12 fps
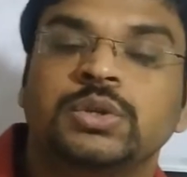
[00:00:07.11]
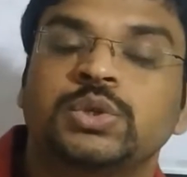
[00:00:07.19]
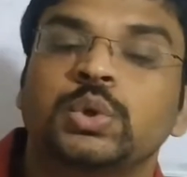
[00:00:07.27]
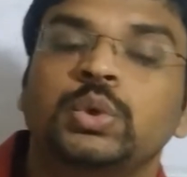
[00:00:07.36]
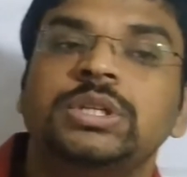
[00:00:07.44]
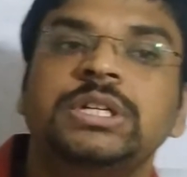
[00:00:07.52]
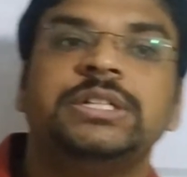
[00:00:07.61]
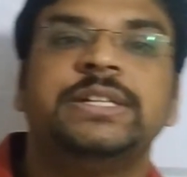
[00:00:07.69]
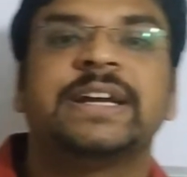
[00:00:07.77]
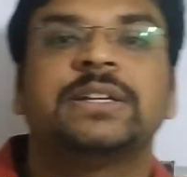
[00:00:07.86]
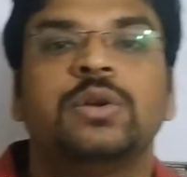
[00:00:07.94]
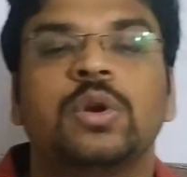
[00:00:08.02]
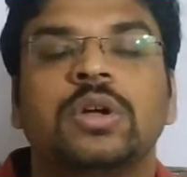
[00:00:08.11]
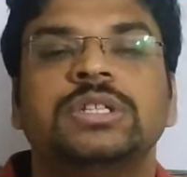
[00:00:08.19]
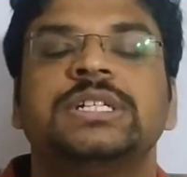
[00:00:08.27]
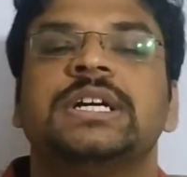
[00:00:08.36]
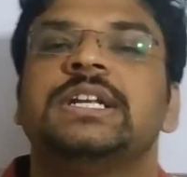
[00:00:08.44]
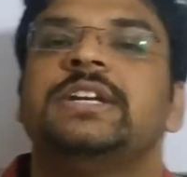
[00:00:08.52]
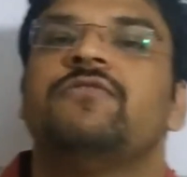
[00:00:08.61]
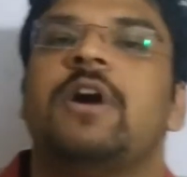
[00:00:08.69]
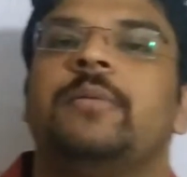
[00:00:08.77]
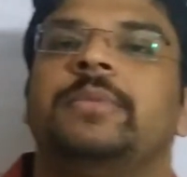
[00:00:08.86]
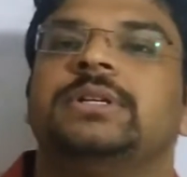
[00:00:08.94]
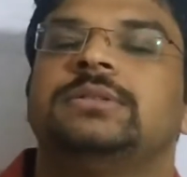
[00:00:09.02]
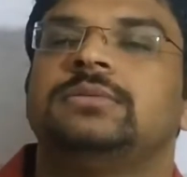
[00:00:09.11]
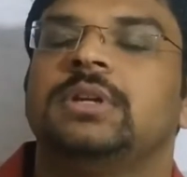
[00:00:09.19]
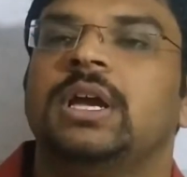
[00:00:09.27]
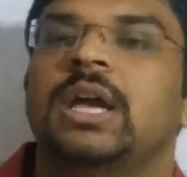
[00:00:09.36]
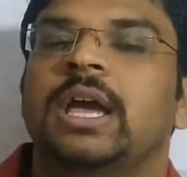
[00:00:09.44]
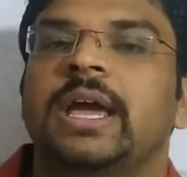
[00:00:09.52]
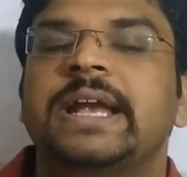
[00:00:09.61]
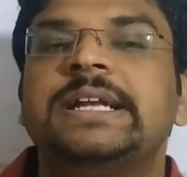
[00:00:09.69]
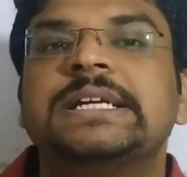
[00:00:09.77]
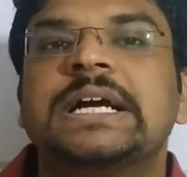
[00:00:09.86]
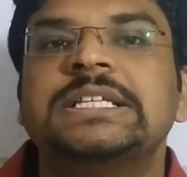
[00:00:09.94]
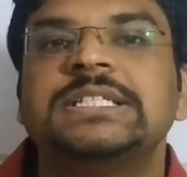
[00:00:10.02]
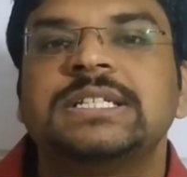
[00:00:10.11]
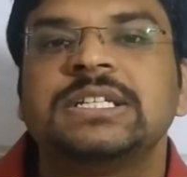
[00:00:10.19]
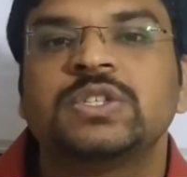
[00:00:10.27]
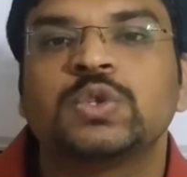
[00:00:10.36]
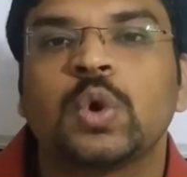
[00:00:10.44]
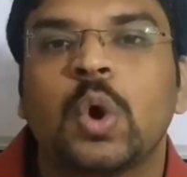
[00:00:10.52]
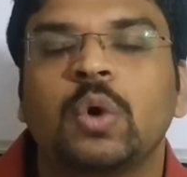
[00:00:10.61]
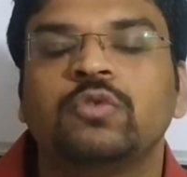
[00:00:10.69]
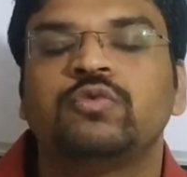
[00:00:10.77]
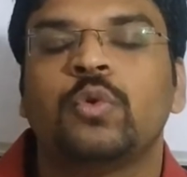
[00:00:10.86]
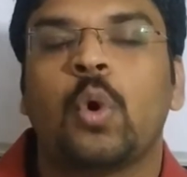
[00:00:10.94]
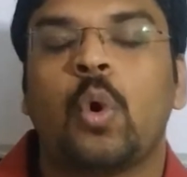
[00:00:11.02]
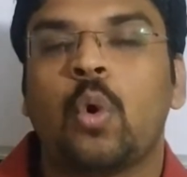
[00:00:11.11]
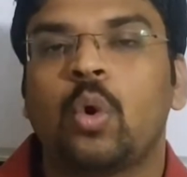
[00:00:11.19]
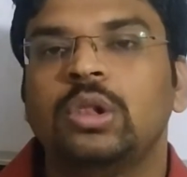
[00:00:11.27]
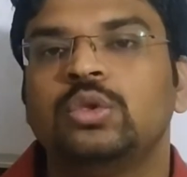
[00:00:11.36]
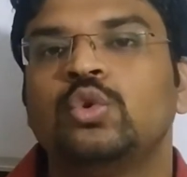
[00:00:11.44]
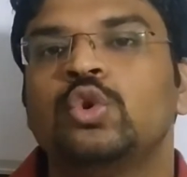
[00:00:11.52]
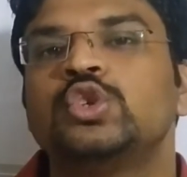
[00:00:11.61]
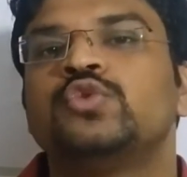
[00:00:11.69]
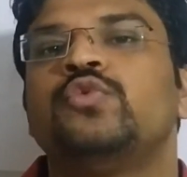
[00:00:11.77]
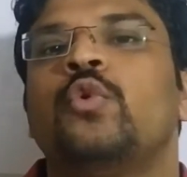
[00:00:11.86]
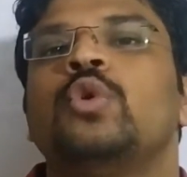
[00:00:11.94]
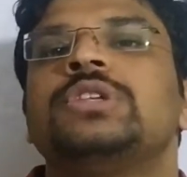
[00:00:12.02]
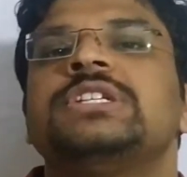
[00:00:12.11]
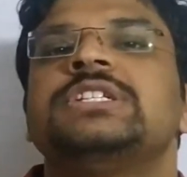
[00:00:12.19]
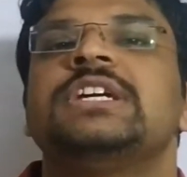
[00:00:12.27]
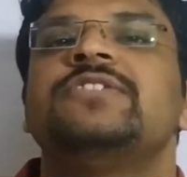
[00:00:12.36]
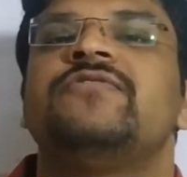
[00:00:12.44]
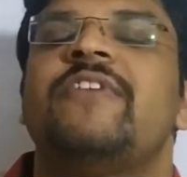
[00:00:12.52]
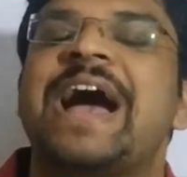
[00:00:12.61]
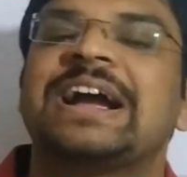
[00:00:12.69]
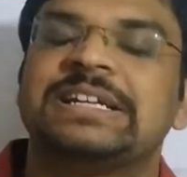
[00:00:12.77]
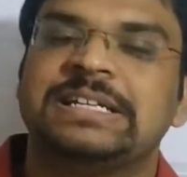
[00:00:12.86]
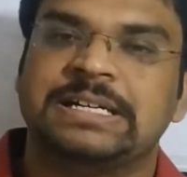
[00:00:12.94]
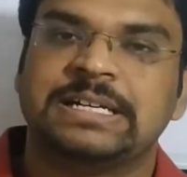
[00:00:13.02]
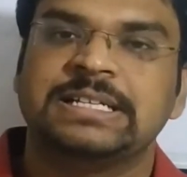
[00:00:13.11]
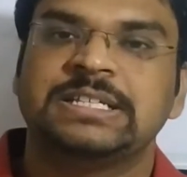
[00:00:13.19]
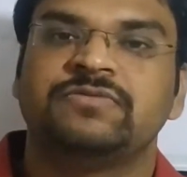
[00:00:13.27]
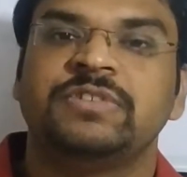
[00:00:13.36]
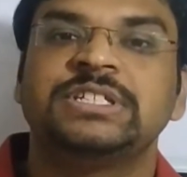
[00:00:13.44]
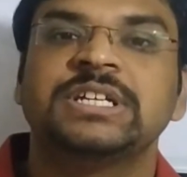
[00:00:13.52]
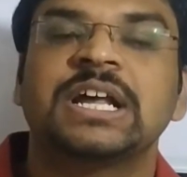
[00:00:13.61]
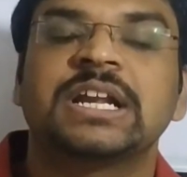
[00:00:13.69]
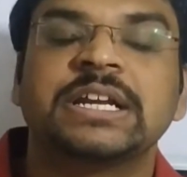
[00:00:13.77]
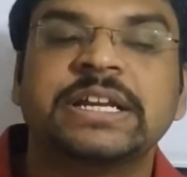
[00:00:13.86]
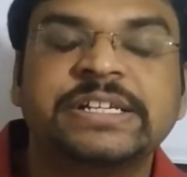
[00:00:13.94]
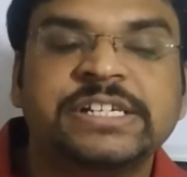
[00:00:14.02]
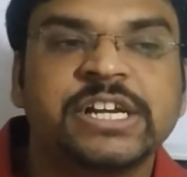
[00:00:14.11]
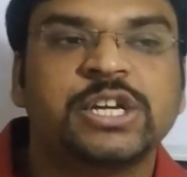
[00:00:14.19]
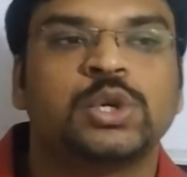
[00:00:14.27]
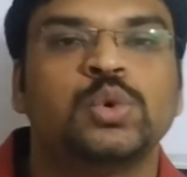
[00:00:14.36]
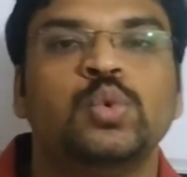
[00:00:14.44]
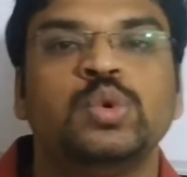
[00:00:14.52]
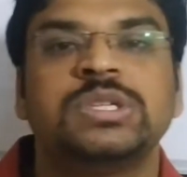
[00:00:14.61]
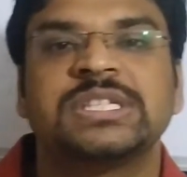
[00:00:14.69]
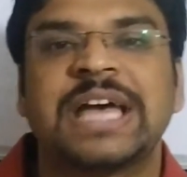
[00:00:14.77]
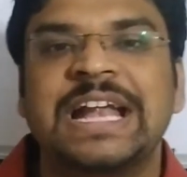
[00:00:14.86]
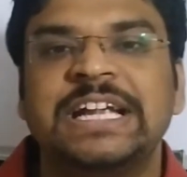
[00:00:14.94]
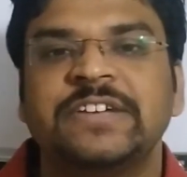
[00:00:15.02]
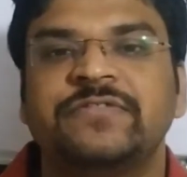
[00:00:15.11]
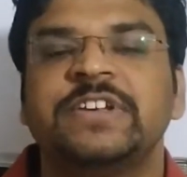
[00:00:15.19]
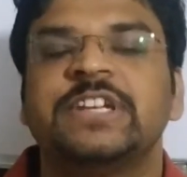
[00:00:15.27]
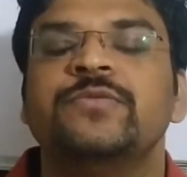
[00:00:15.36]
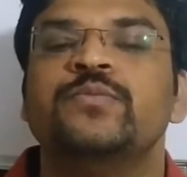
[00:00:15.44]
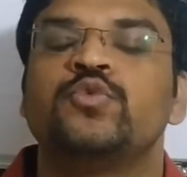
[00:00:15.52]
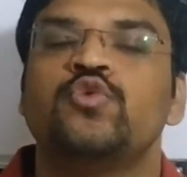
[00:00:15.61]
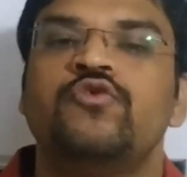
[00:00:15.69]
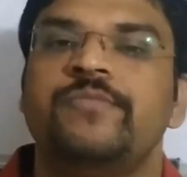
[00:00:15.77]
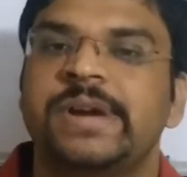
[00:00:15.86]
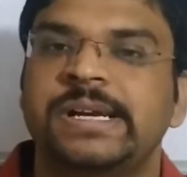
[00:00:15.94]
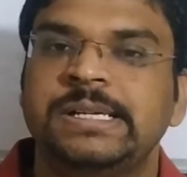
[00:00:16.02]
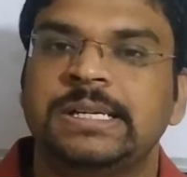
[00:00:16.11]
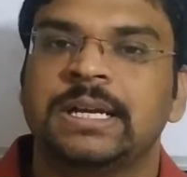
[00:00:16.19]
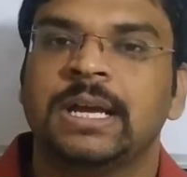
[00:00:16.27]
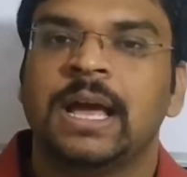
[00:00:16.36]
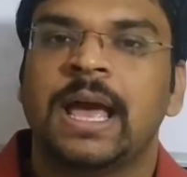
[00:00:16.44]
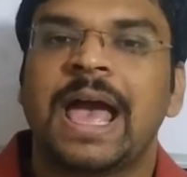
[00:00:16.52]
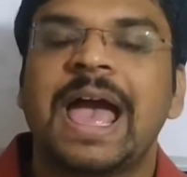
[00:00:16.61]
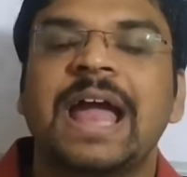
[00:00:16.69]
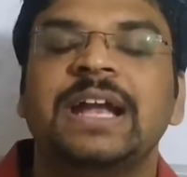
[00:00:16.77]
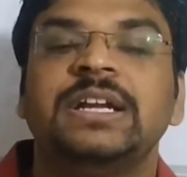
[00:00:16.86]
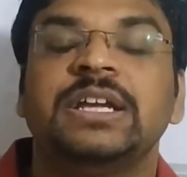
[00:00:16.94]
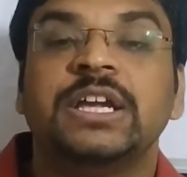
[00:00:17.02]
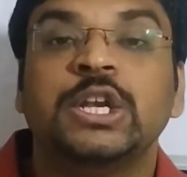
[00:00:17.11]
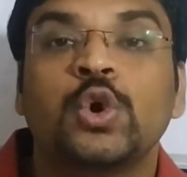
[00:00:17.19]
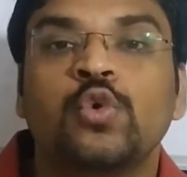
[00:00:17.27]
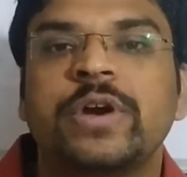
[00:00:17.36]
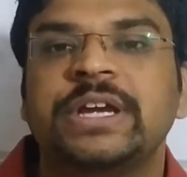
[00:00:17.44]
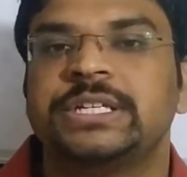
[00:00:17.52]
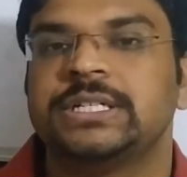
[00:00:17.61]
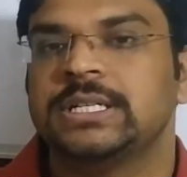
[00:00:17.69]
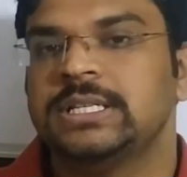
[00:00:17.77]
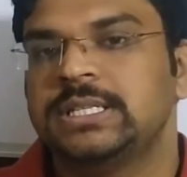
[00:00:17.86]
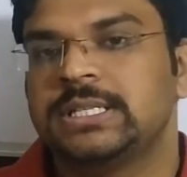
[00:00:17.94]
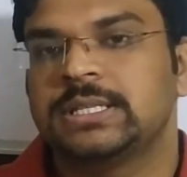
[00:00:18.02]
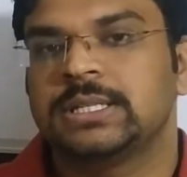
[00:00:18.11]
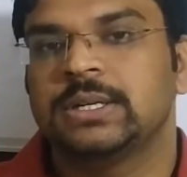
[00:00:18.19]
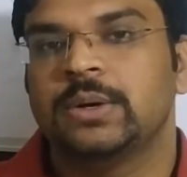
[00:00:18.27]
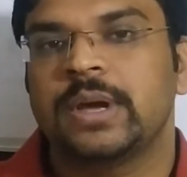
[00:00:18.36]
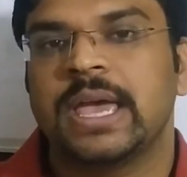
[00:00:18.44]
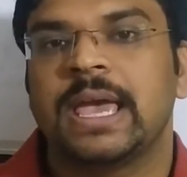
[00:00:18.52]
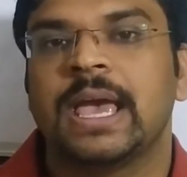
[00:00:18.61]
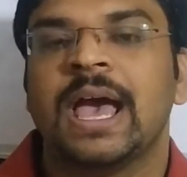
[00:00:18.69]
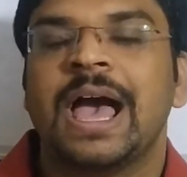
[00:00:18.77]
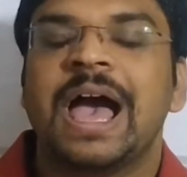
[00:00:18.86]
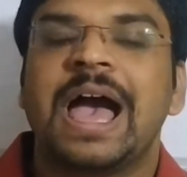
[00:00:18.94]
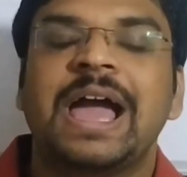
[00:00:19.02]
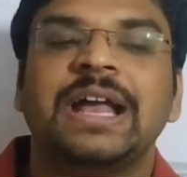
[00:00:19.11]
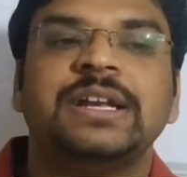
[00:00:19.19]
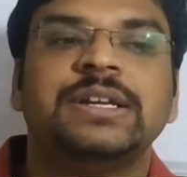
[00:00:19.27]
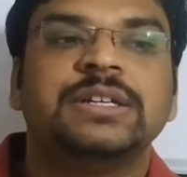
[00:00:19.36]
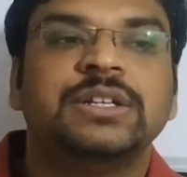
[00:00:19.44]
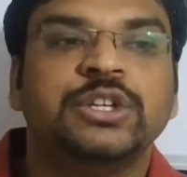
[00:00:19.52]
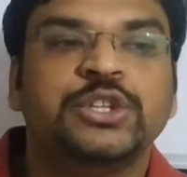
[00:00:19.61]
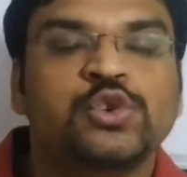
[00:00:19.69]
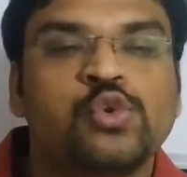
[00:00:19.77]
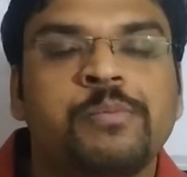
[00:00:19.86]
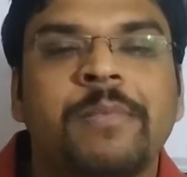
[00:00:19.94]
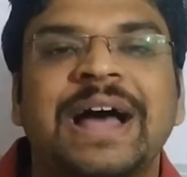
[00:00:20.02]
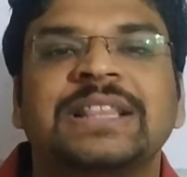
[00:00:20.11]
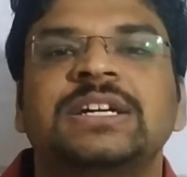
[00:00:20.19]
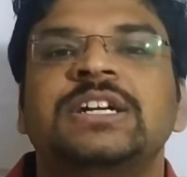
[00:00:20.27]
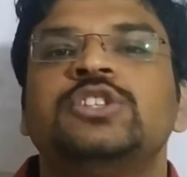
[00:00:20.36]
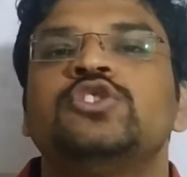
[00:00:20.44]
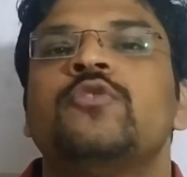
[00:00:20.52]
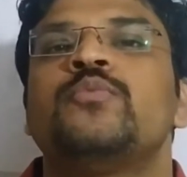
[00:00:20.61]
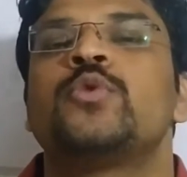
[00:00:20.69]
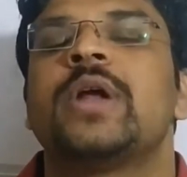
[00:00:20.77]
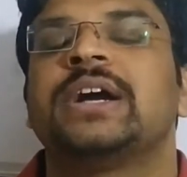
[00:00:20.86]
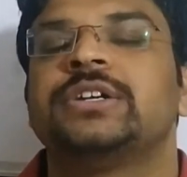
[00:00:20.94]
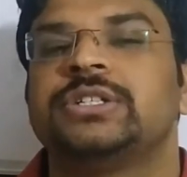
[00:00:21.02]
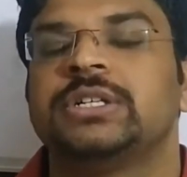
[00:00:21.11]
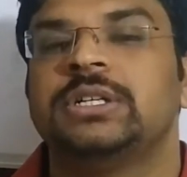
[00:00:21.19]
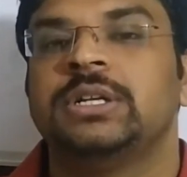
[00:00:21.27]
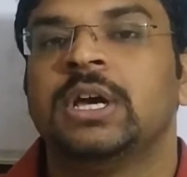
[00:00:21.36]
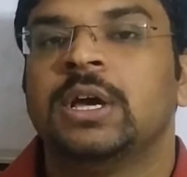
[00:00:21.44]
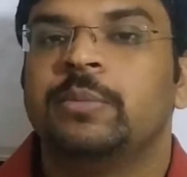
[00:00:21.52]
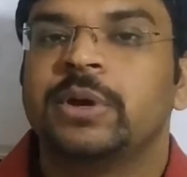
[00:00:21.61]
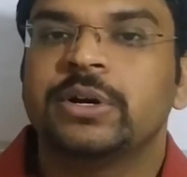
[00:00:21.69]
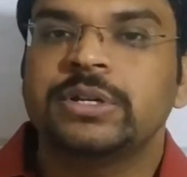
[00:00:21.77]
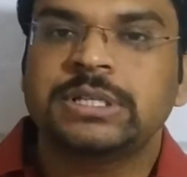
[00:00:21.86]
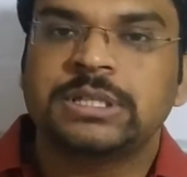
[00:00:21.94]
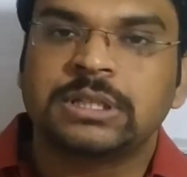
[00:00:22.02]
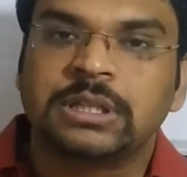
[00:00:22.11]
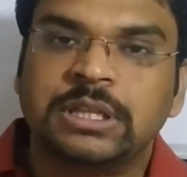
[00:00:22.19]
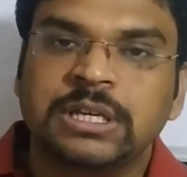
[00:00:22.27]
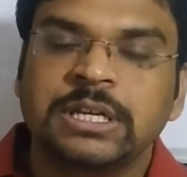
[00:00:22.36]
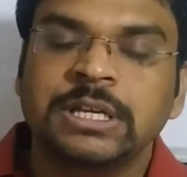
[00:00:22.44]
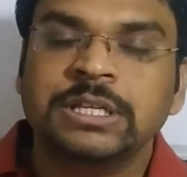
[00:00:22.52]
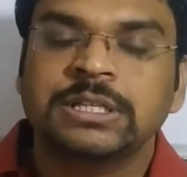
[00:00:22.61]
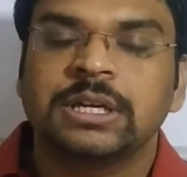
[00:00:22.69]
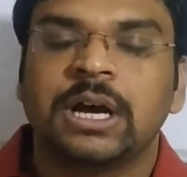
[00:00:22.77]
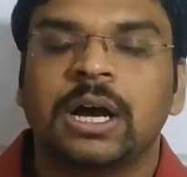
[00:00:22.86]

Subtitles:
So the technological environment, it consists of all those forces and factors which are related to scientific improvement and innovations, okay, and new methods of production, because these